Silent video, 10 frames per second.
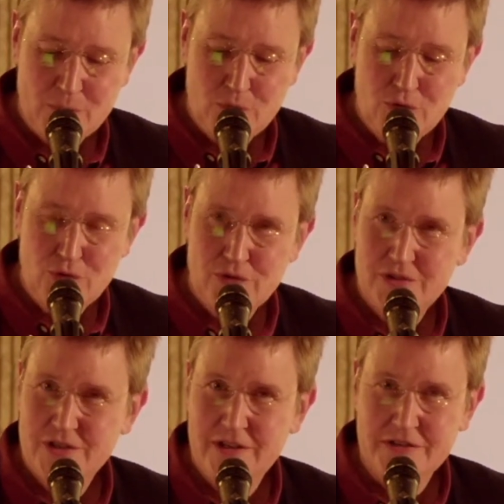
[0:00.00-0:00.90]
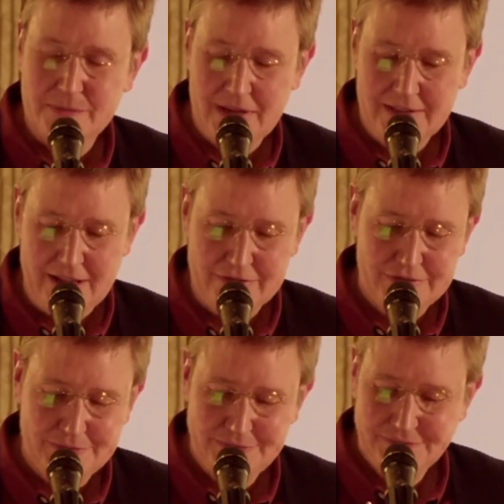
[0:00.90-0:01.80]
Whew, changed my
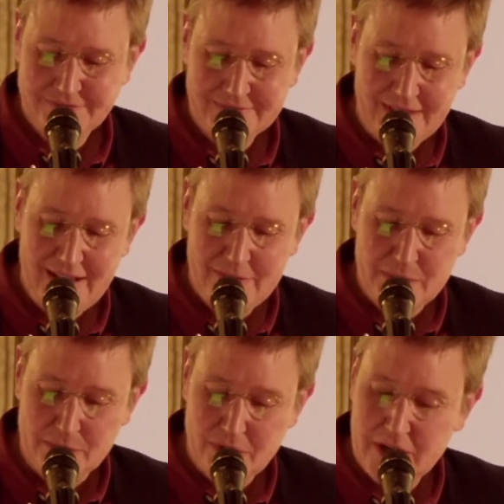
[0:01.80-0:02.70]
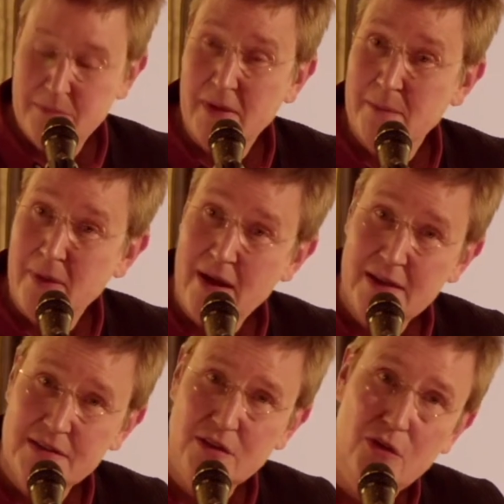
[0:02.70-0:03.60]
life. I have been putting my
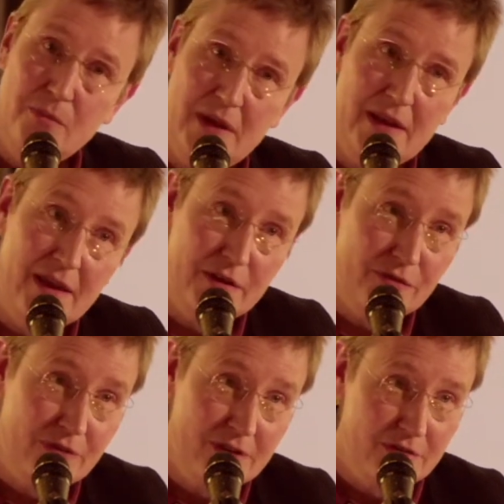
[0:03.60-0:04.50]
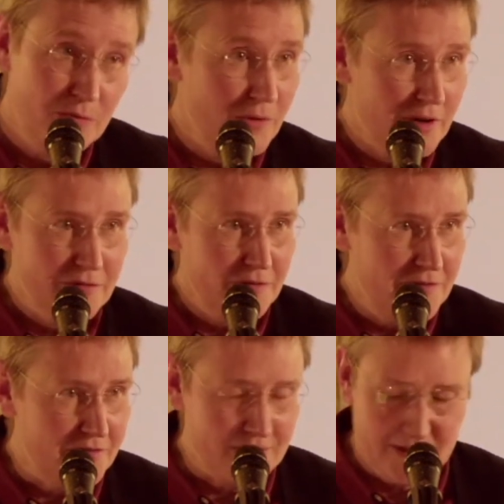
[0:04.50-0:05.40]
body's homemade antifreeze to work for
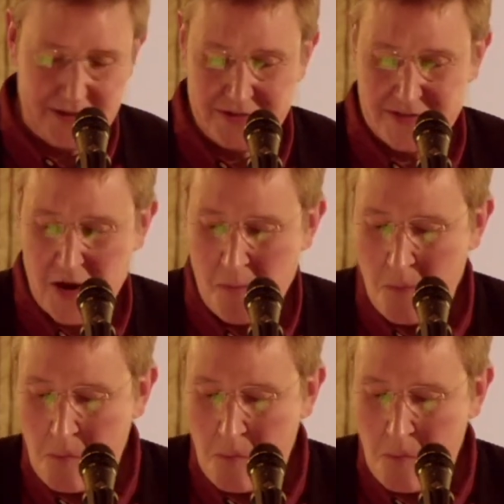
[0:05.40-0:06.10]
50 years now.